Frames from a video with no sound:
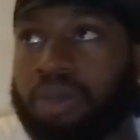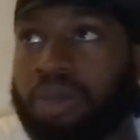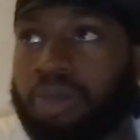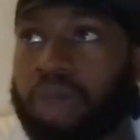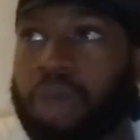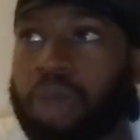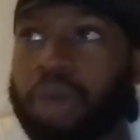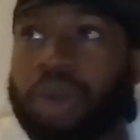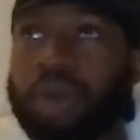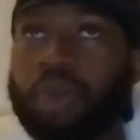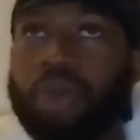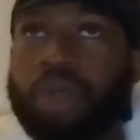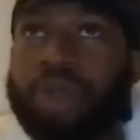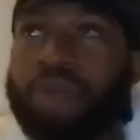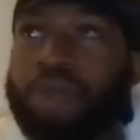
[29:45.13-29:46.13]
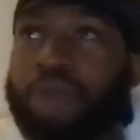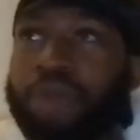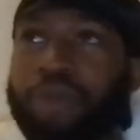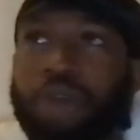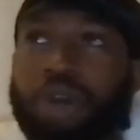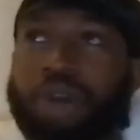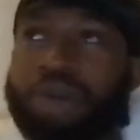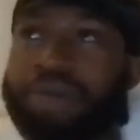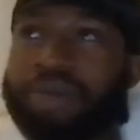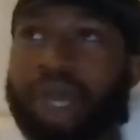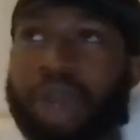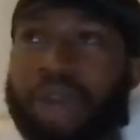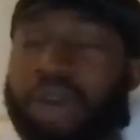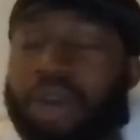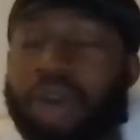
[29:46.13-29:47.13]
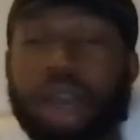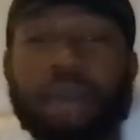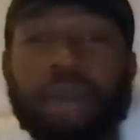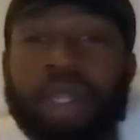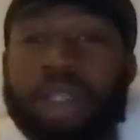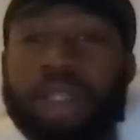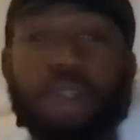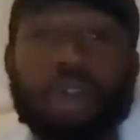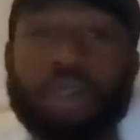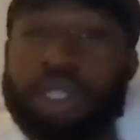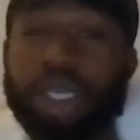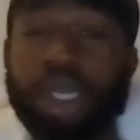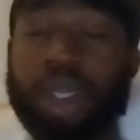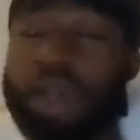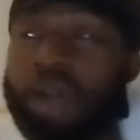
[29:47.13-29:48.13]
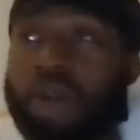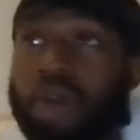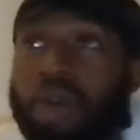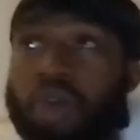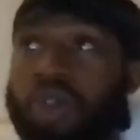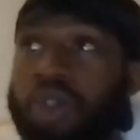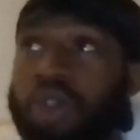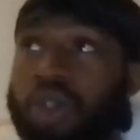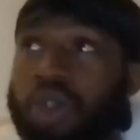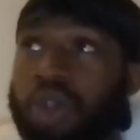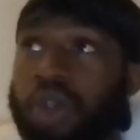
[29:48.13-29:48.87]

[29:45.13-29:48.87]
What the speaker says: We've got I don't know how many songs together, loads.